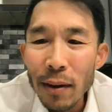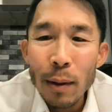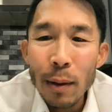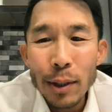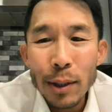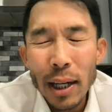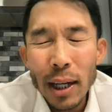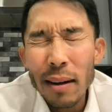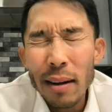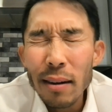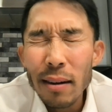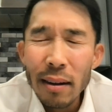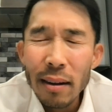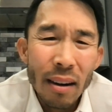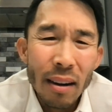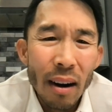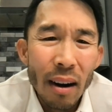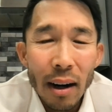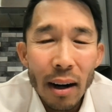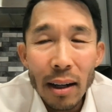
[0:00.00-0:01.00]
a glow track on a
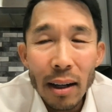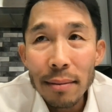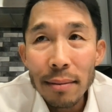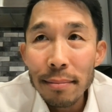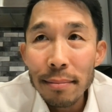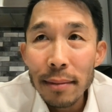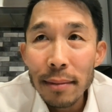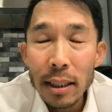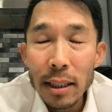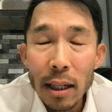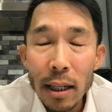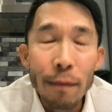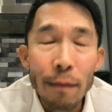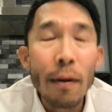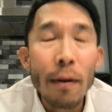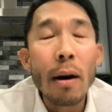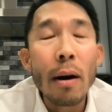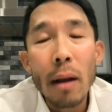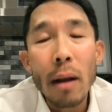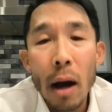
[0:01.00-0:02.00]
car, it's going to
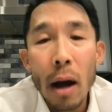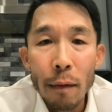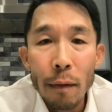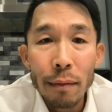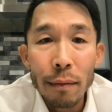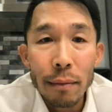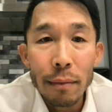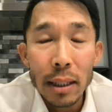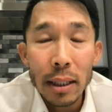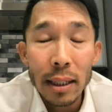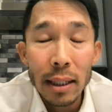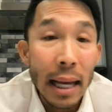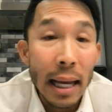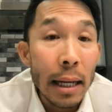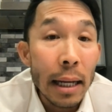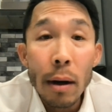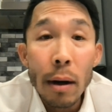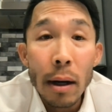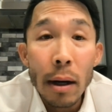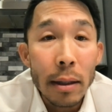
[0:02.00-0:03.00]
fall off, it's going to
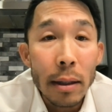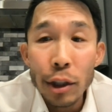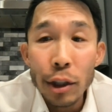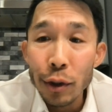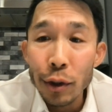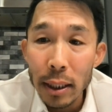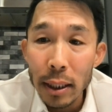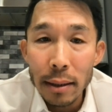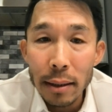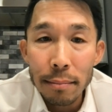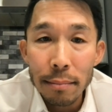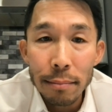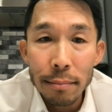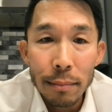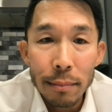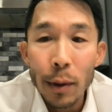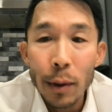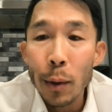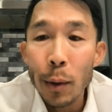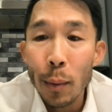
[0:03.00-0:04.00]
land on the street.
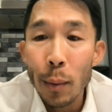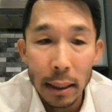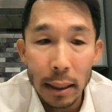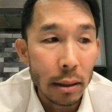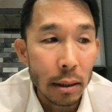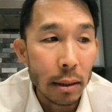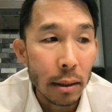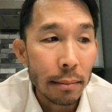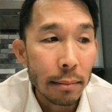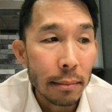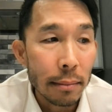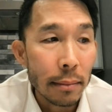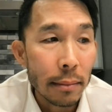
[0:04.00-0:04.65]
What a waste.